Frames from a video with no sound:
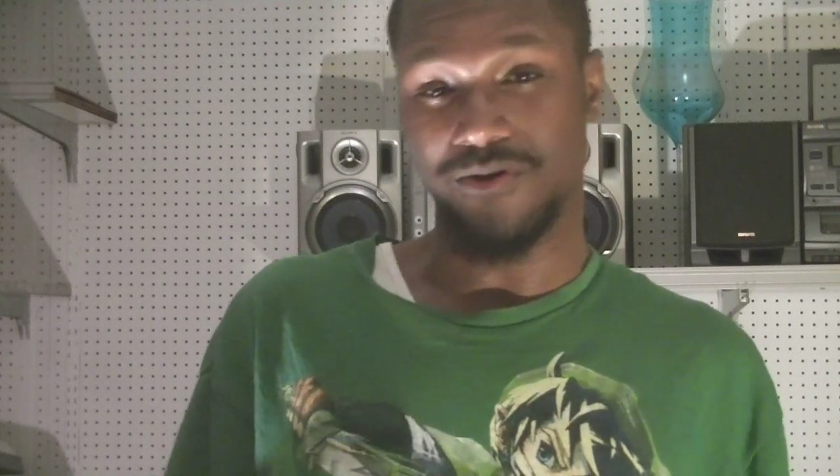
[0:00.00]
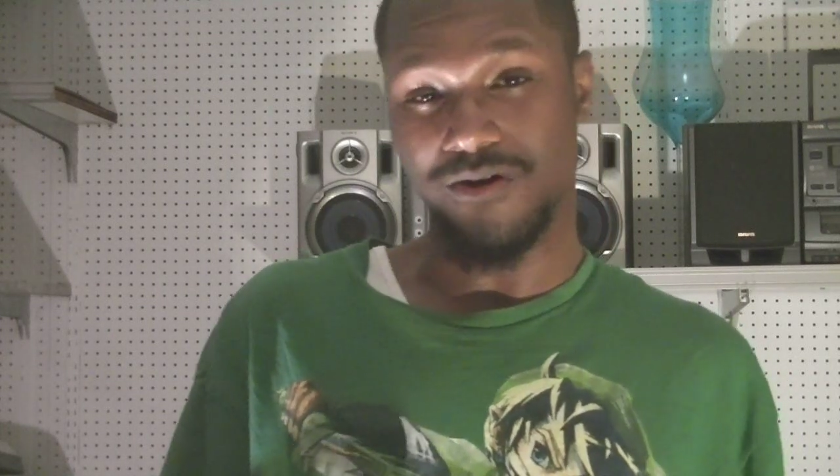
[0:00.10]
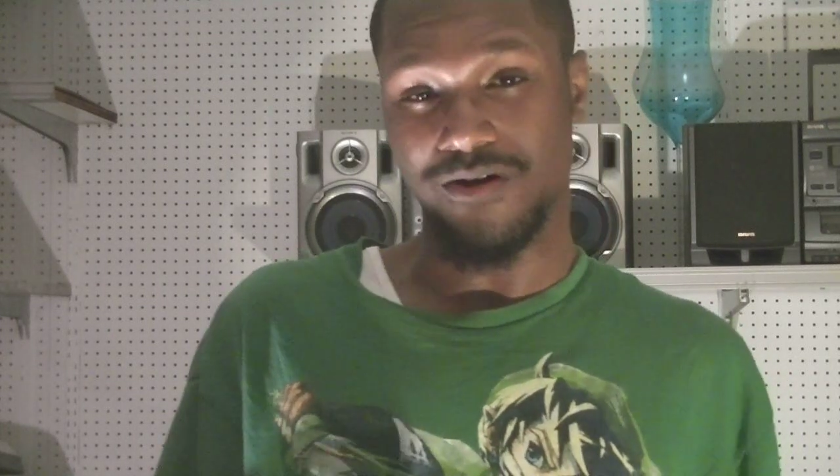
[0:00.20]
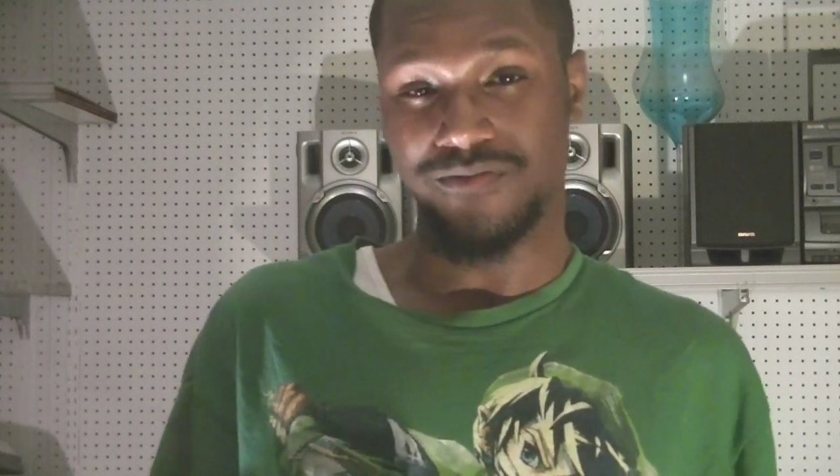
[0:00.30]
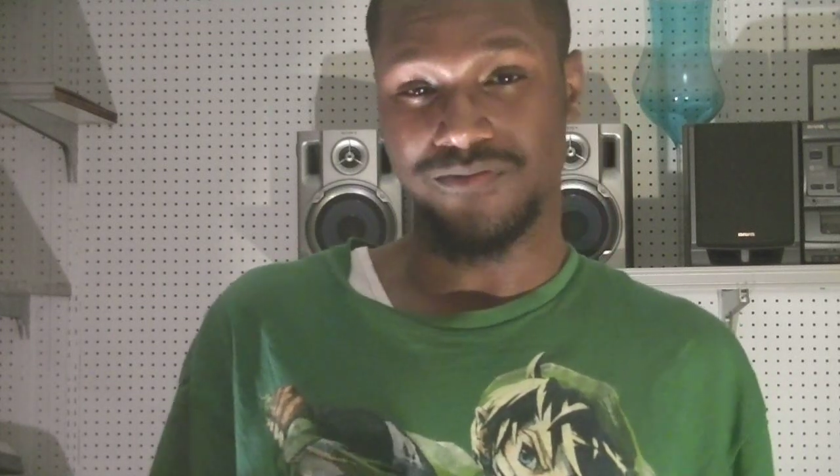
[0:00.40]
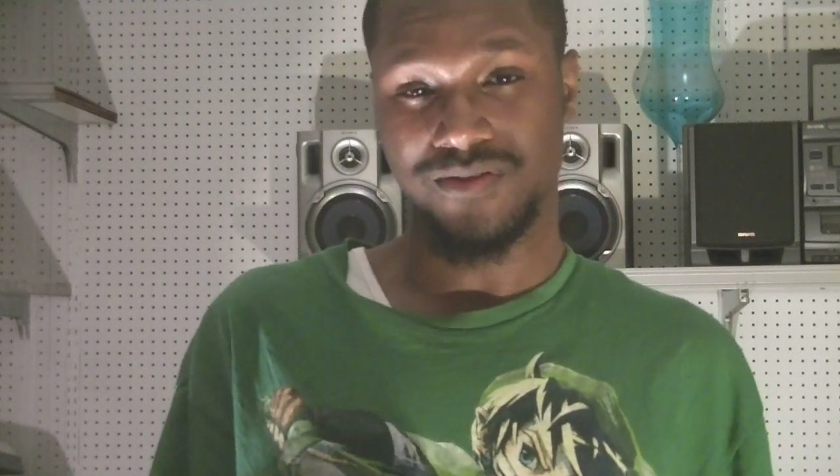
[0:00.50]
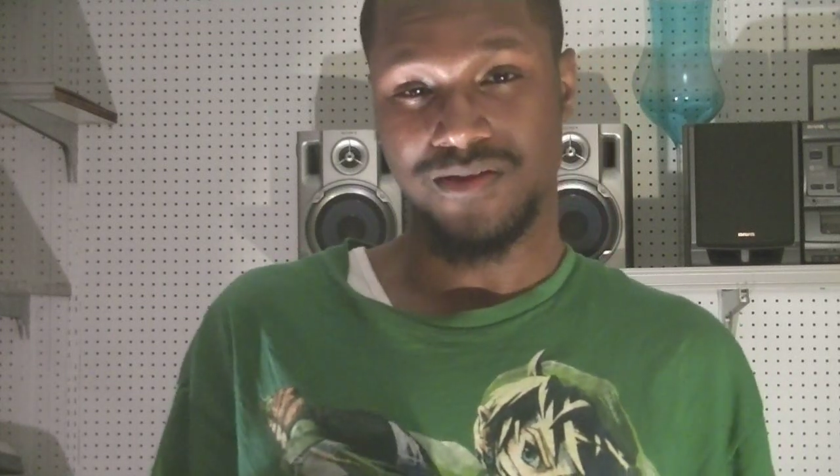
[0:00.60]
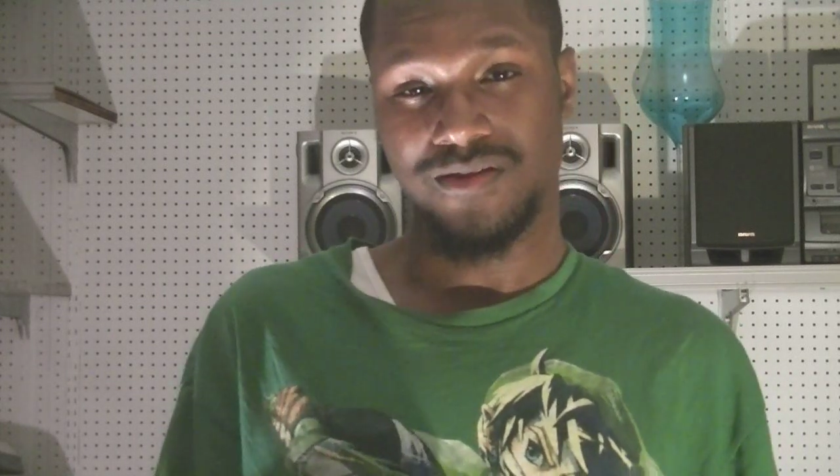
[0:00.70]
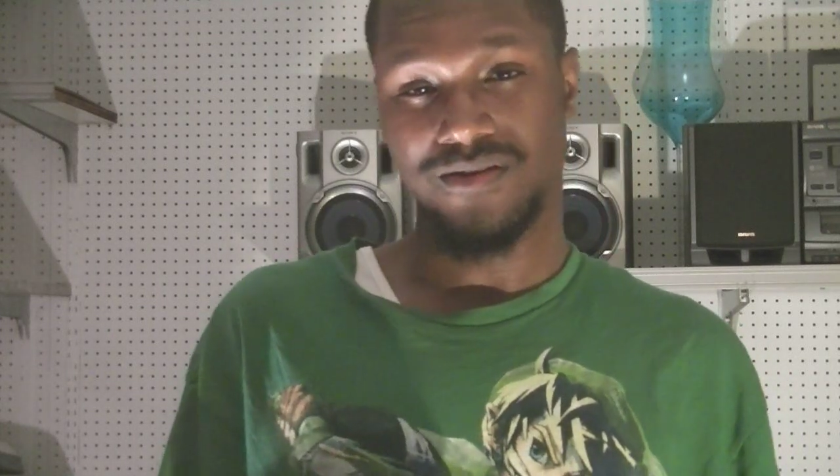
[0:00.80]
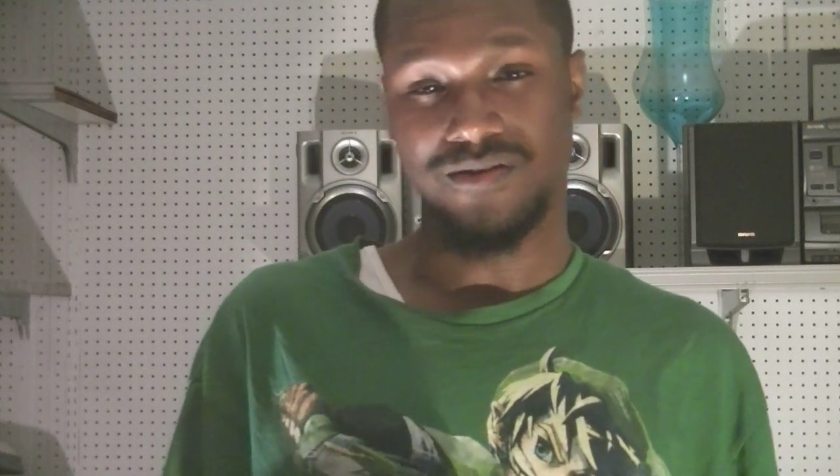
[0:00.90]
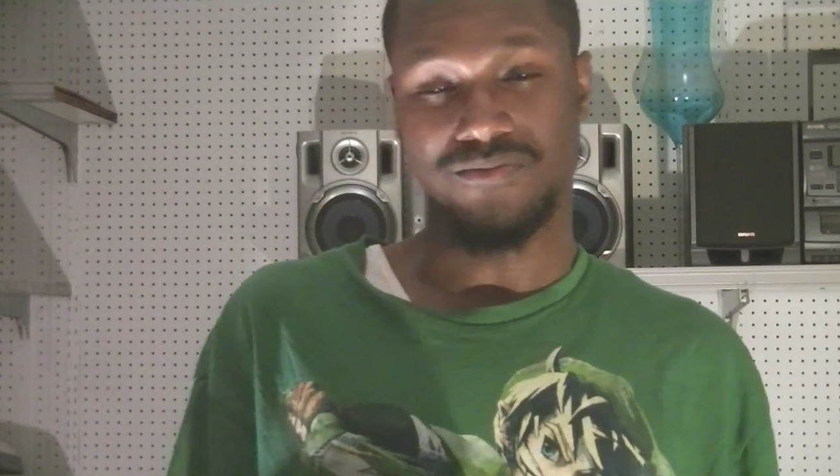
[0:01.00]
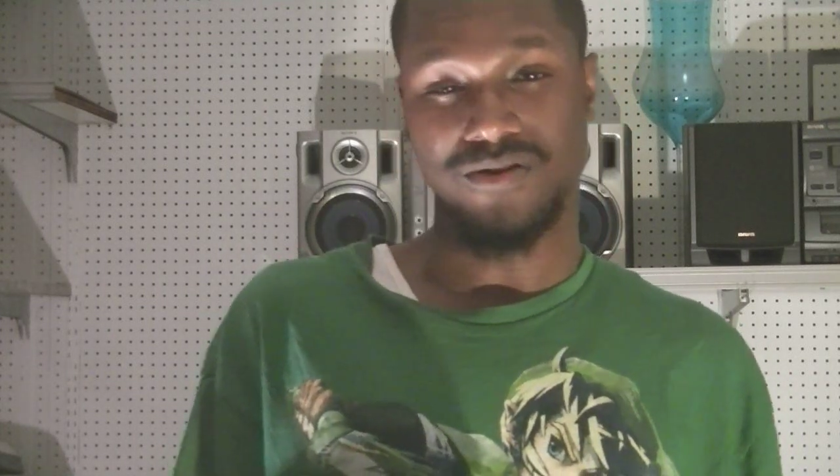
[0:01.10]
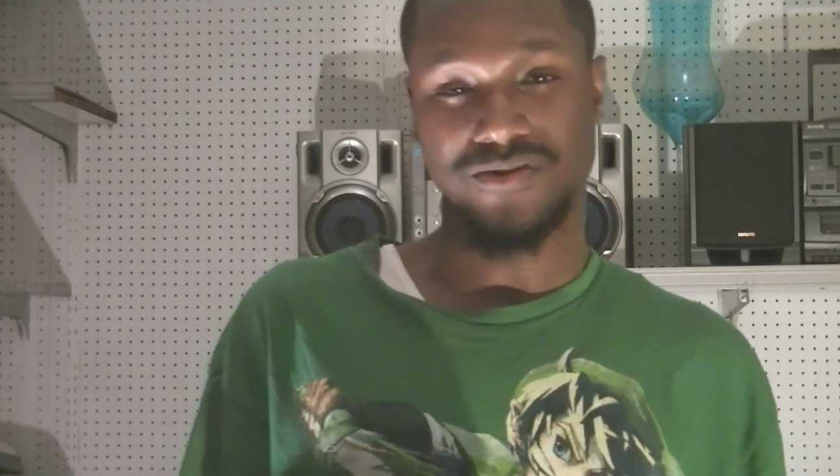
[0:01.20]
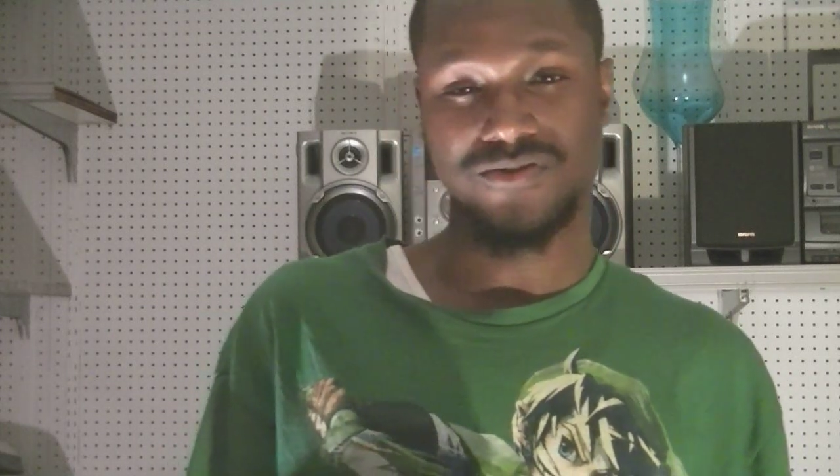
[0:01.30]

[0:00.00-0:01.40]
off of Braun